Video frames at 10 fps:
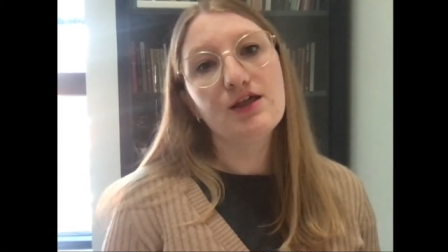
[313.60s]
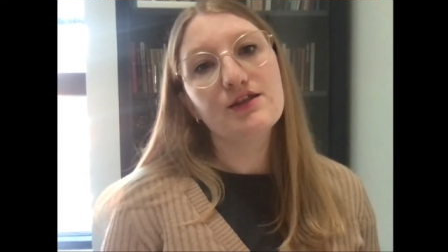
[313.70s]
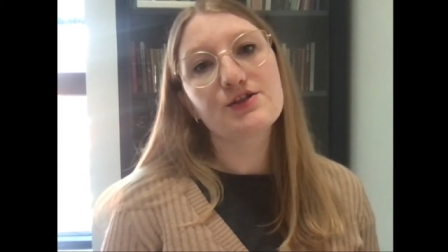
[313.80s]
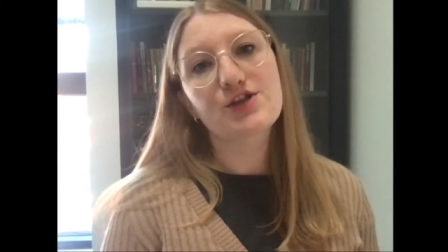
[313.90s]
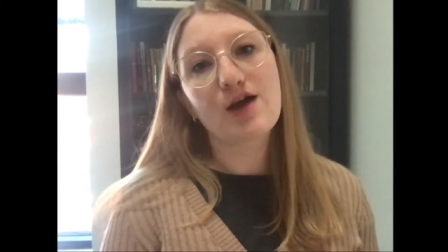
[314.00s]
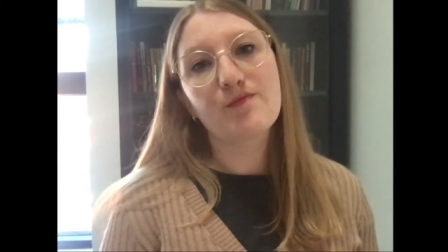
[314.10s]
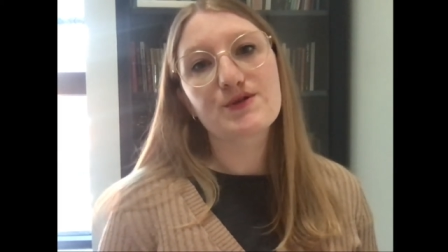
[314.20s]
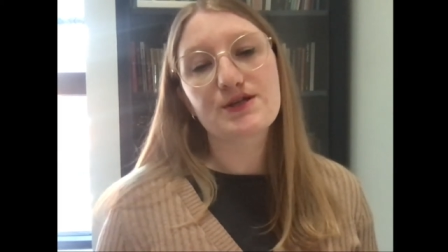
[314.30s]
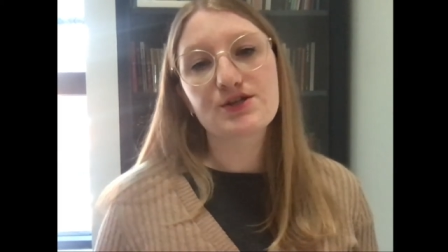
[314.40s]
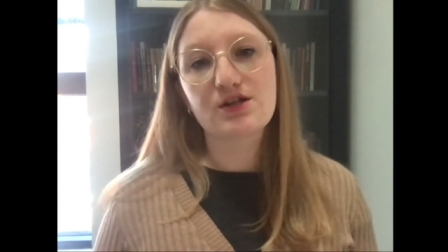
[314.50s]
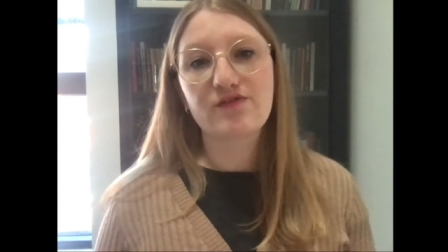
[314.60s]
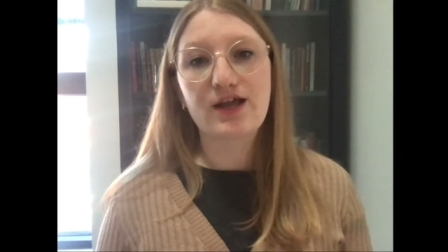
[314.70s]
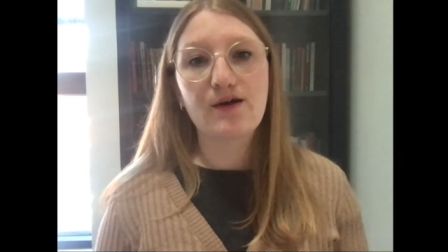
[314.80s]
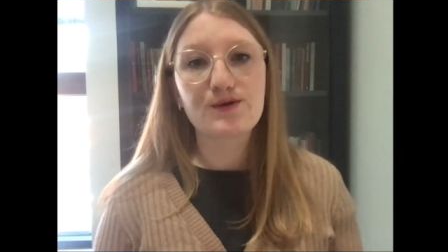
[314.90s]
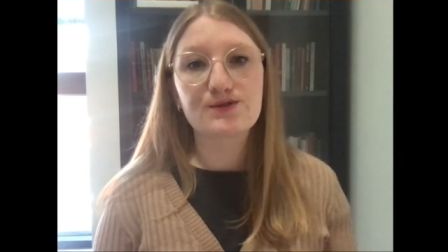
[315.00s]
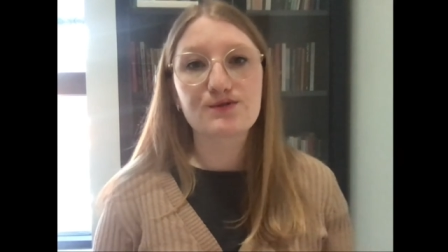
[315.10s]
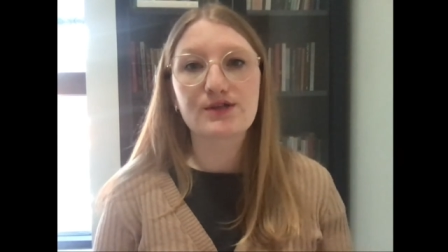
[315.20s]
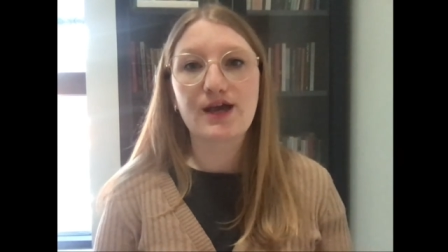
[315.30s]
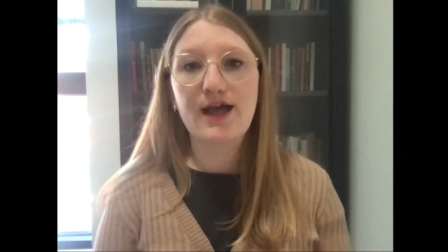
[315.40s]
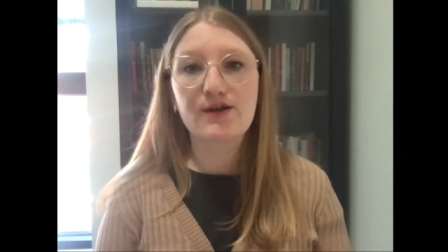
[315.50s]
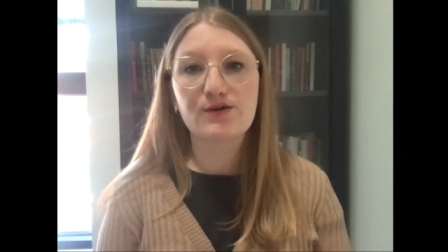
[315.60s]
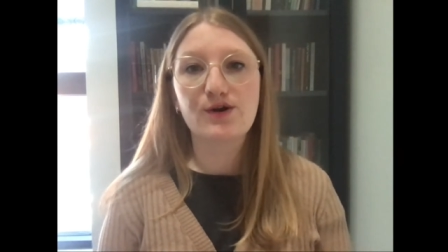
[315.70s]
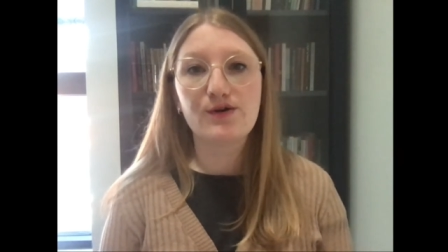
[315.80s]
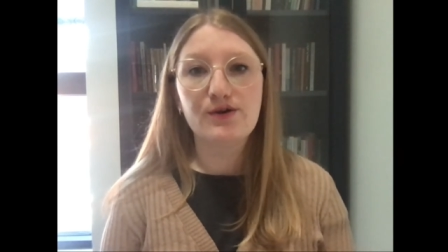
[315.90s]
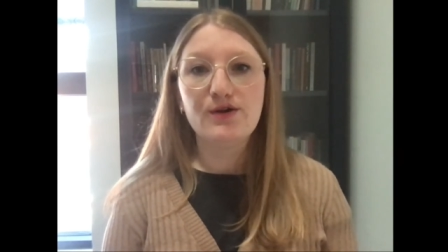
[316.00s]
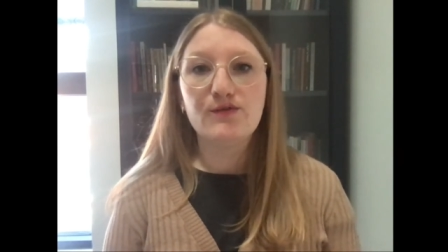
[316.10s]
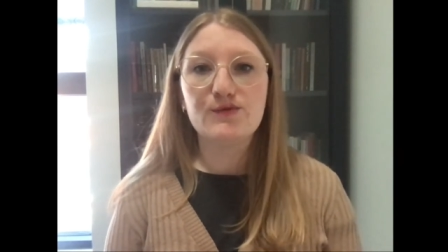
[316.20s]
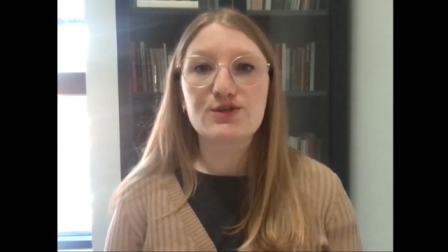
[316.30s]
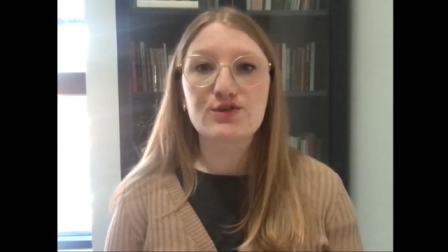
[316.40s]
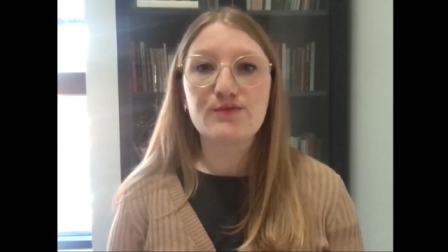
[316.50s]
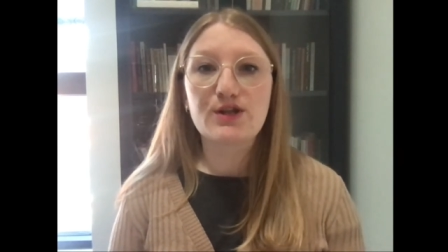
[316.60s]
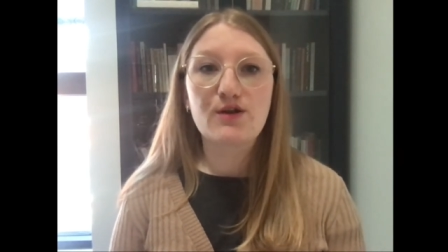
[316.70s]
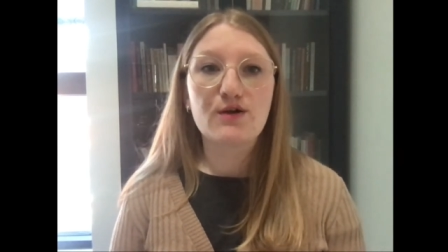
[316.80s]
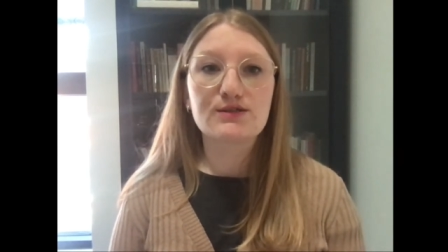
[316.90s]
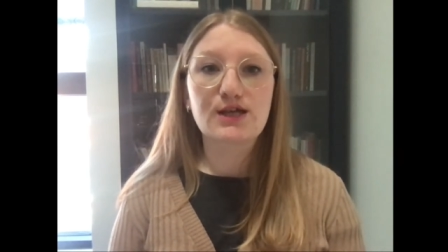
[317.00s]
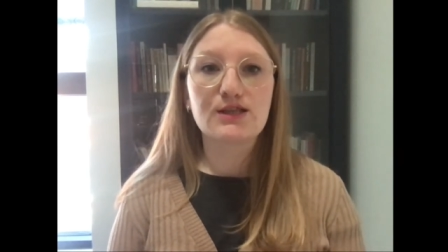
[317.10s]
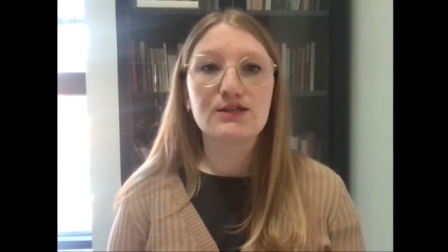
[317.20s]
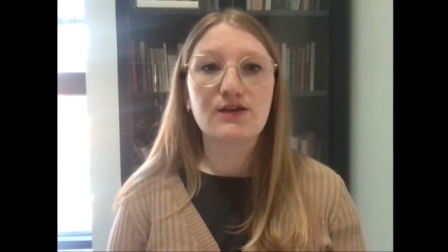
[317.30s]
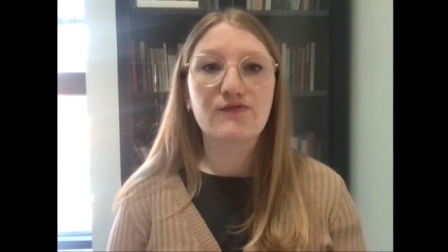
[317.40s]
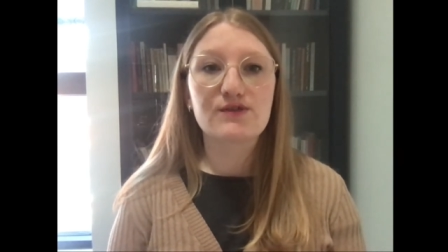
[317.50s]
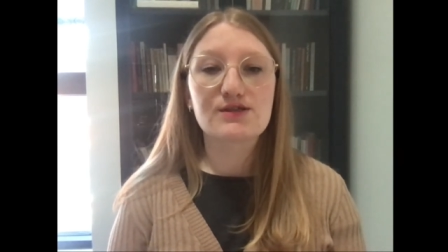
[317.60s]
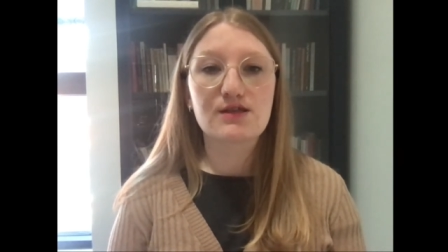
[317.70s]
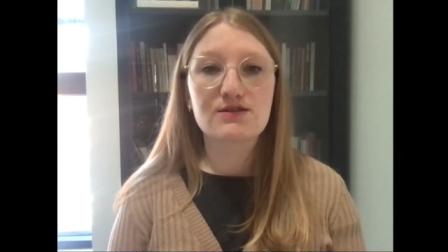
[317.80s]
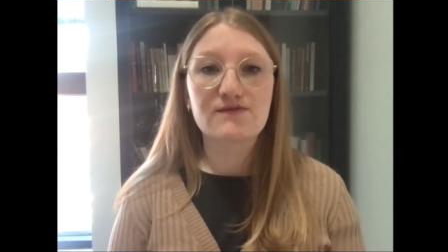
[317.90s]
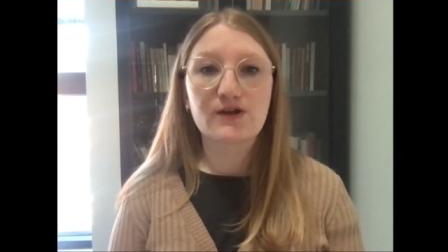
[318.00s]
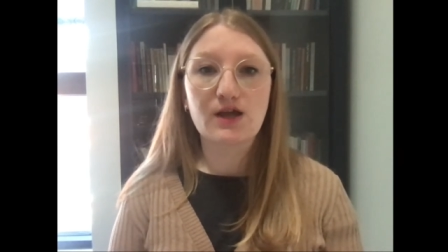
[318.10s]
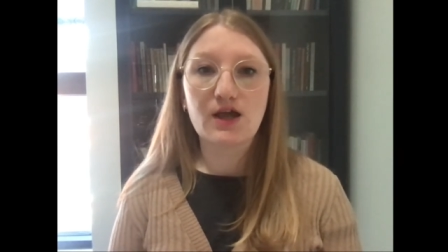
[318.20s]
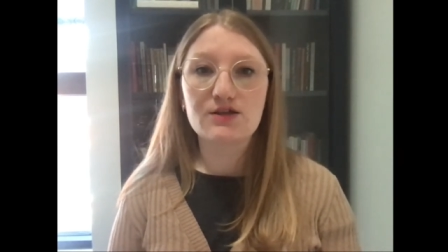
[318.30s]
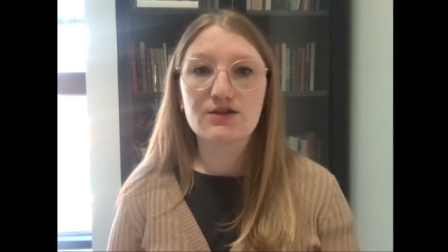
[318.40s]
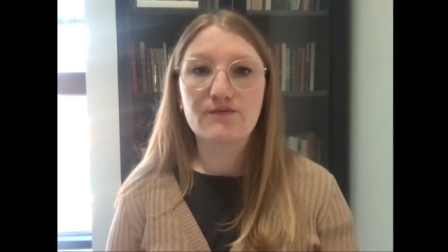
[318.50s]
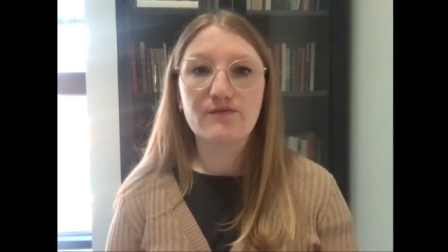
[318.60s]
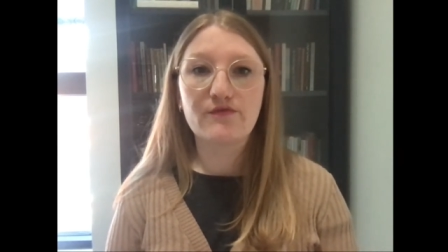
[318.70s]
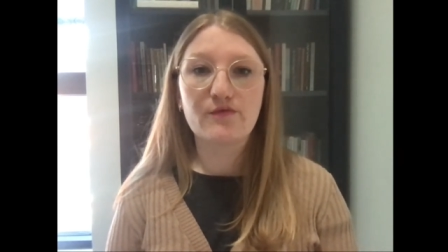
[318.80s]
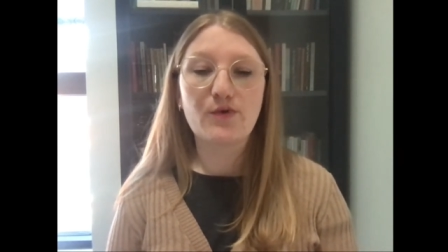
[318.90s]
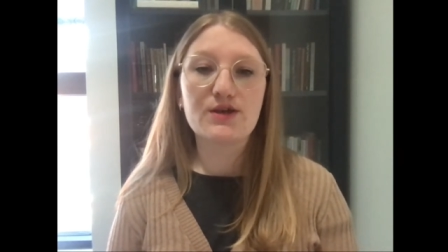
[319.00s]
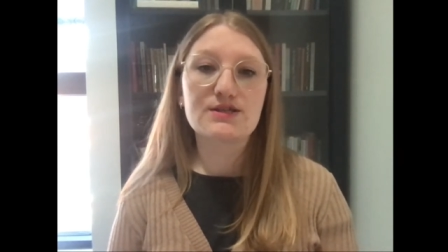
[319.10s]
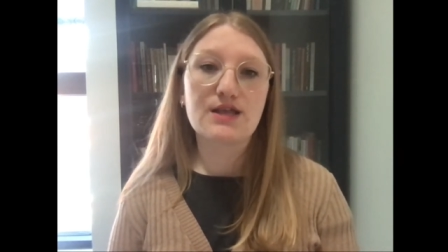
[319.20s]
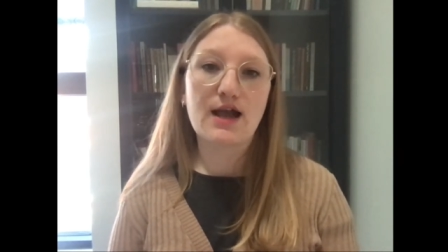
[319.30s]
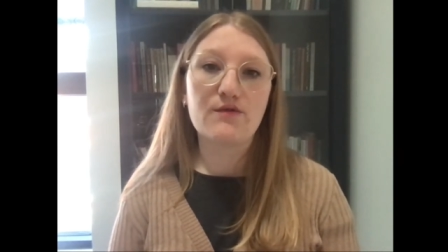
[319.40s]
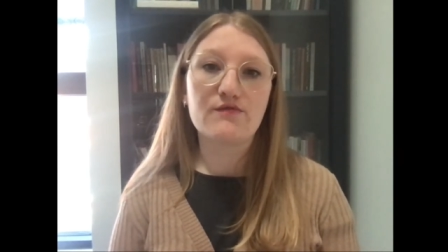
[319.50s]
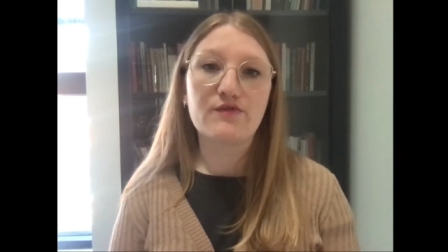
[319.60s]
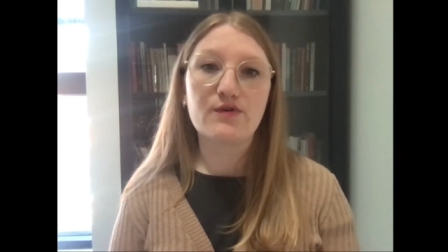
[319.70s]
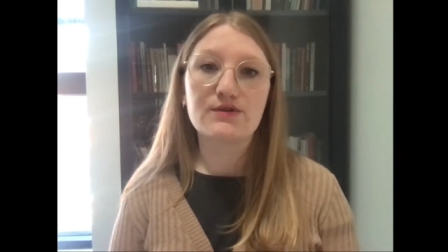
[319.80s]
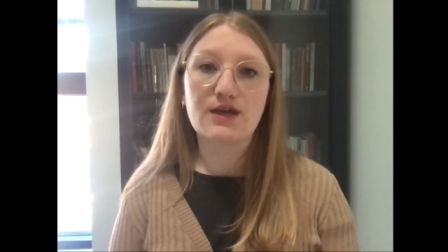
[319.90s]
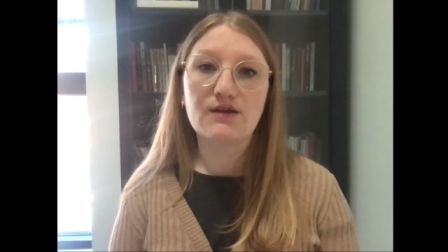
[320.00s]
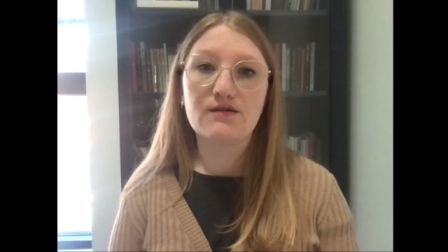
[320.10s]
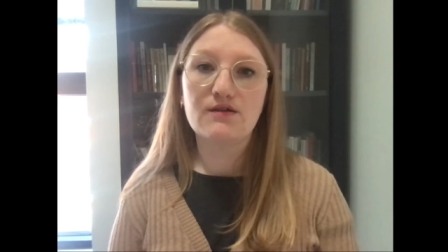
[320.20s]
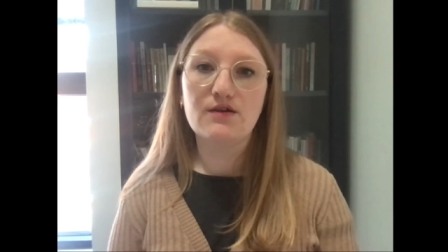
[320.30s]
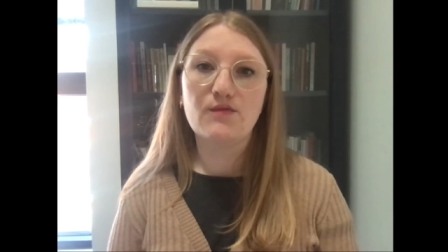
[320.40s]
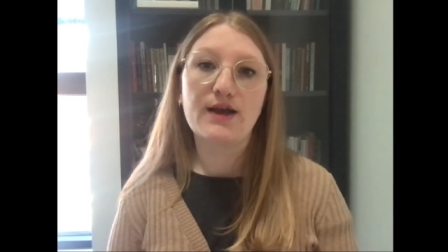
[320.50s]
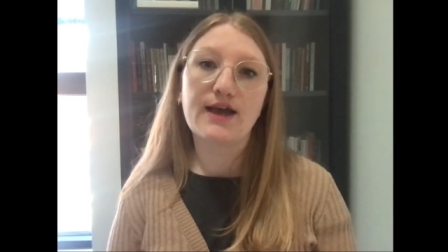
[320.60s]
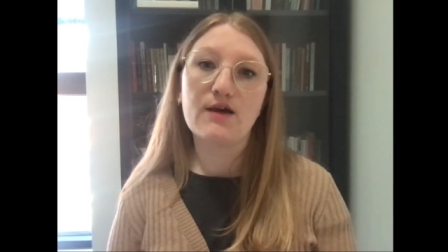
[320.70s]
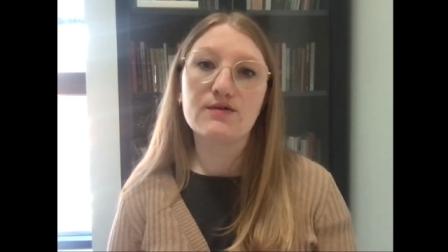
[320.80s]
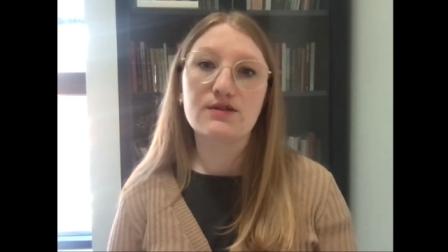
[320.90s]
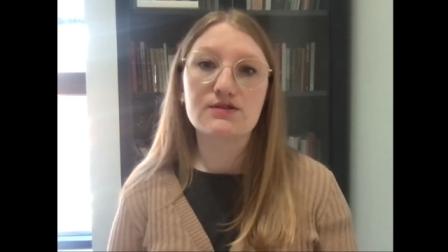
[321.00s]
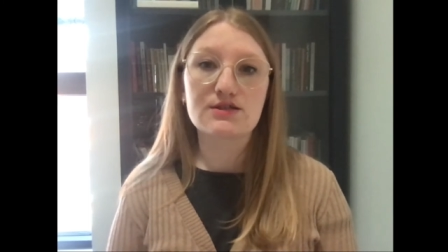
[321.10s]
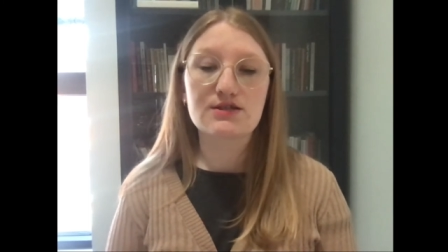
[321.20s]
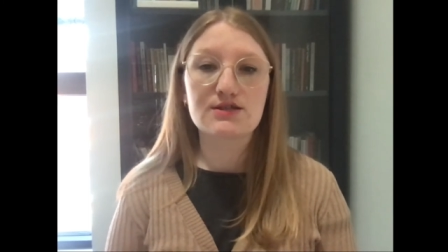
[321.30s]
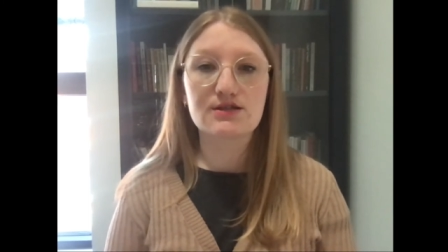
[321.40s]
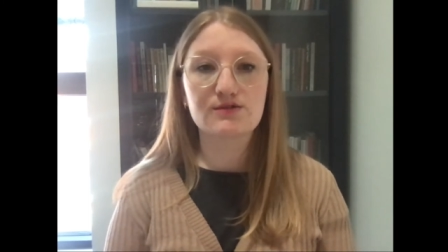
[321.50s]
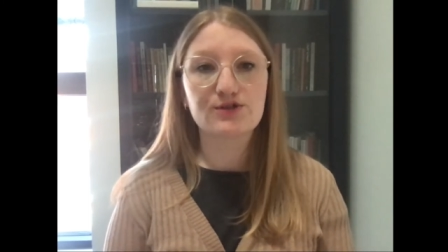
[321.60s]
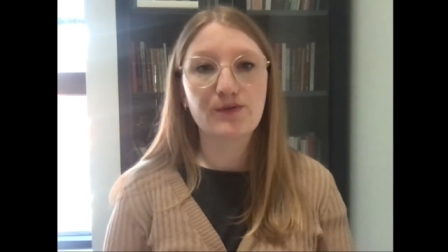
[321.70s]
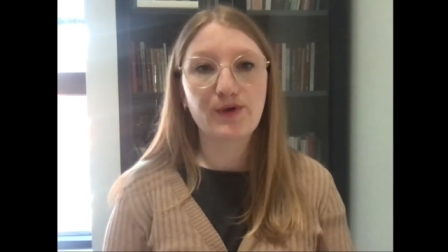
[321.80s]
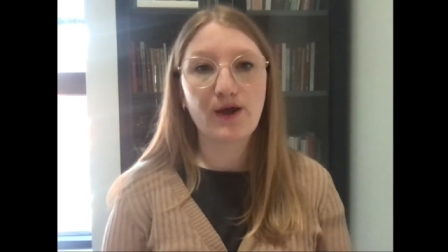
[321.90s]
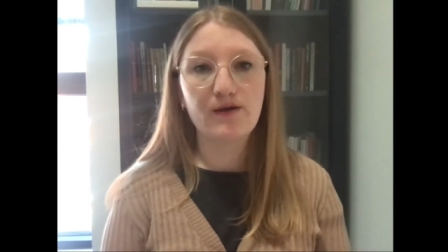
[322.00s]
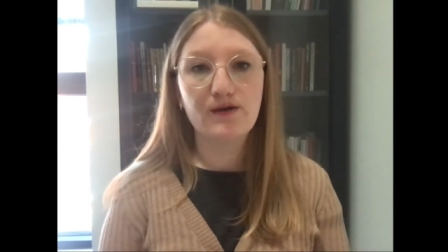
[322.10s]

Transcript: the sharp precision of an hour's old haircut would summon an altogether different sense of occasion from what is now unfolding, where countenances are still chipper,